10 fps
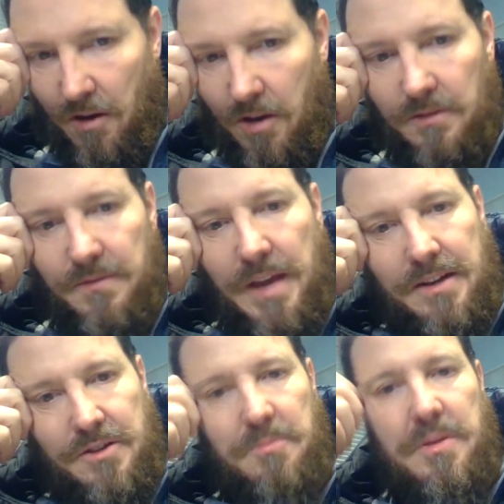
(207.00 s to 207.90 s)
All of
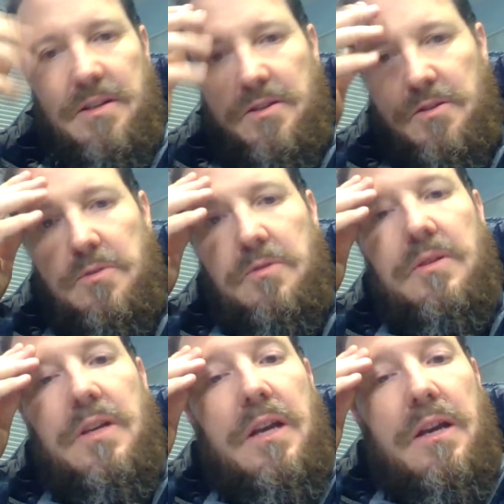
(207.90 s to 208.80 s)
that should be in
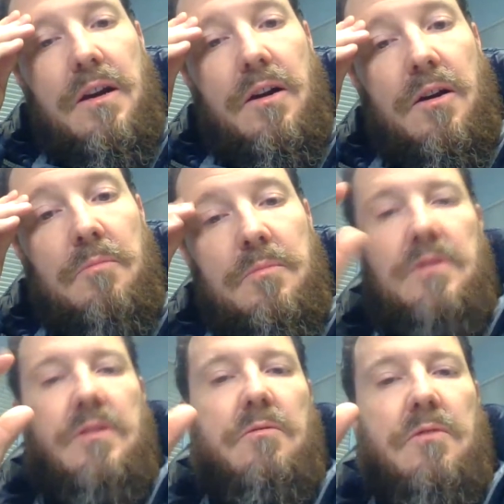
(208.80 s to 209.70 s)
soon.
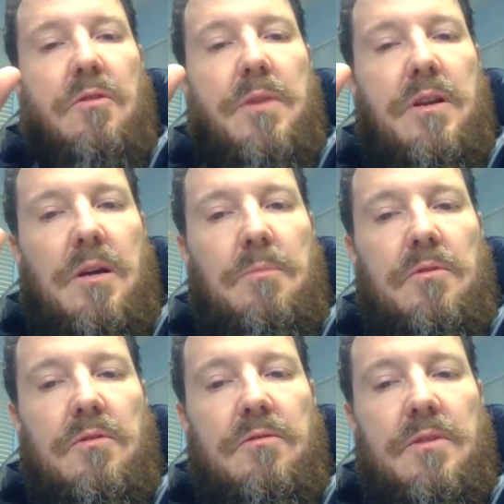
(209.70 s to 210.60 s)
There'll be a
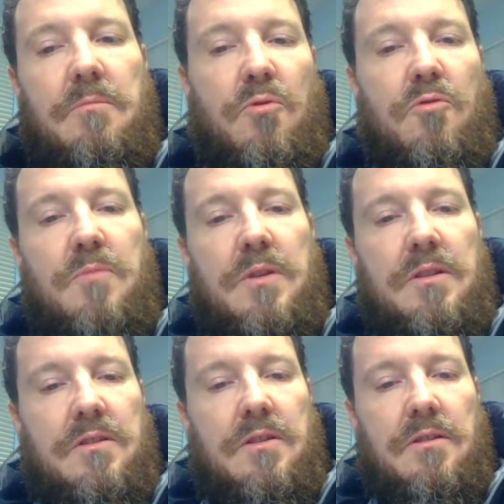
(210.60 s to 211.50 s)
couple of
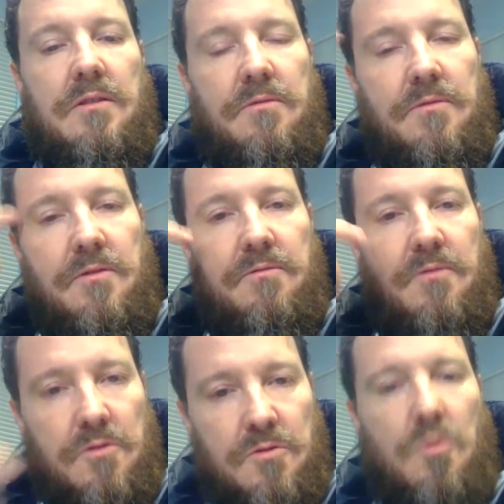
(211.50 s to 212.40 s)
improvements. The
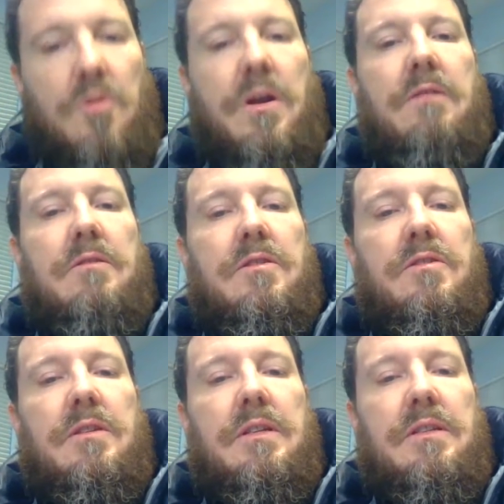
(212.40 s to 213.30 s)
first rollout
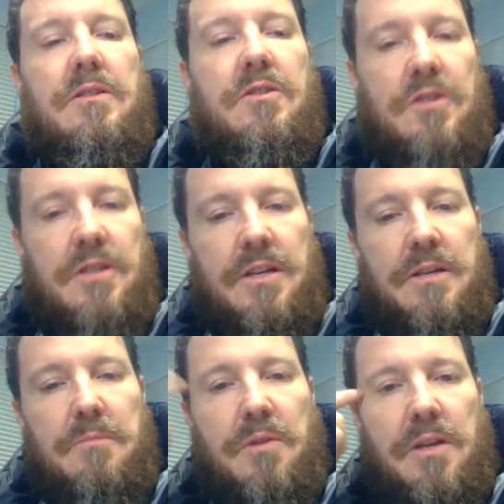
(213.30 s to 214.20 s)
is just to get
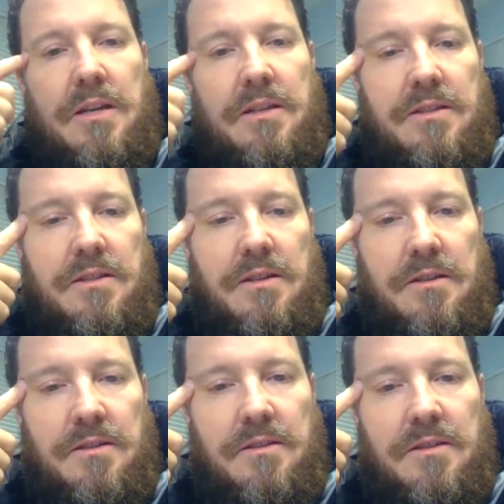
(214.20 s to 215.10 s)
it in place.
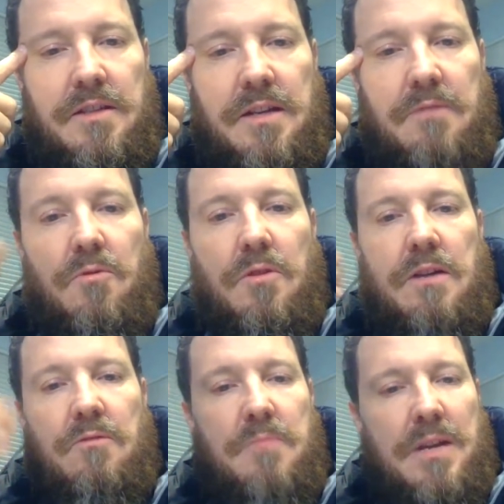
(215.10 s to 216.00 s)
The second
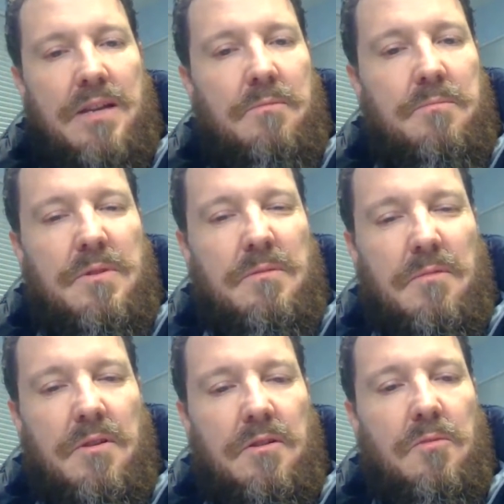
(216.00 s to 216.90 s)
rollout will make it a
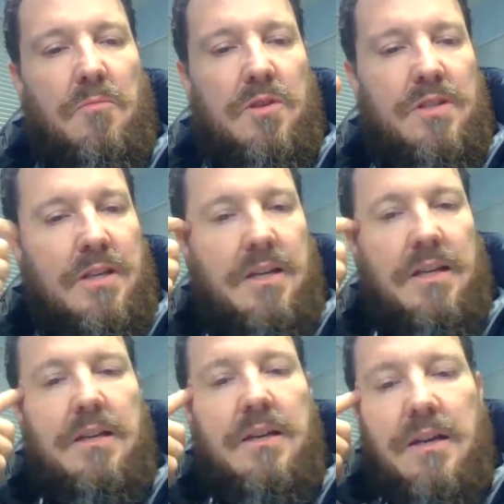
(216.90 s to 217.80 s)
little more
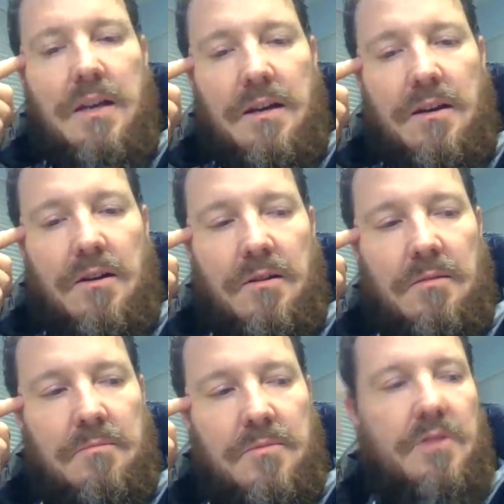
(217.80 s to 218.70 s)
sticky
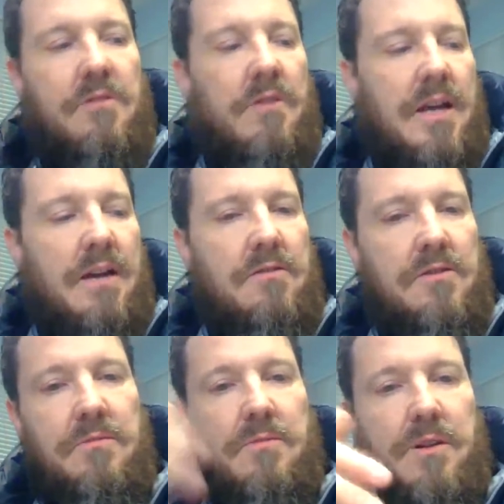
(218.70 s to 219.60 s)
to your account,
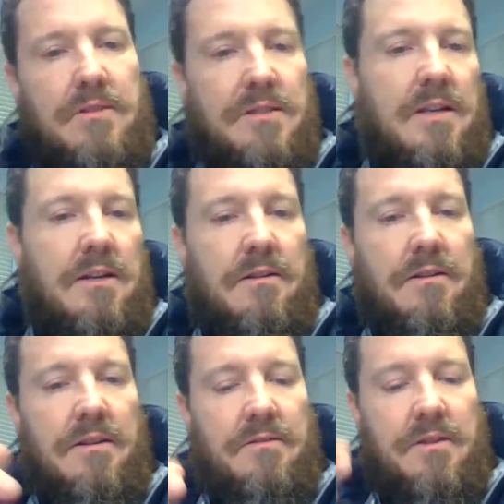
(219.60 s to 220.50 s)
so you won't have to set it
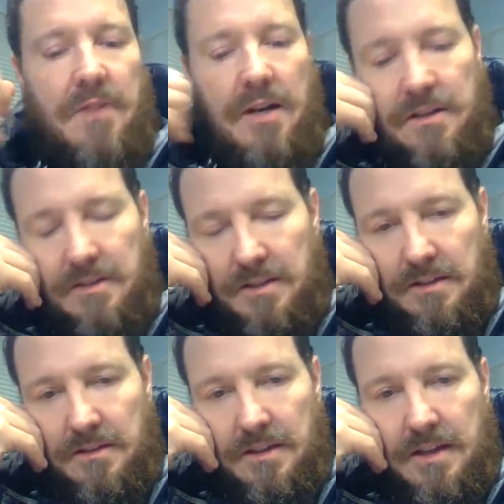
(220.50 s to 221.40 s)
on every device,
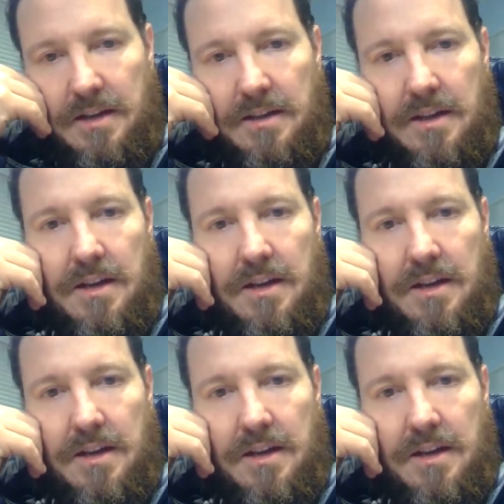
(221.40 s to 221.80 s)
things like that.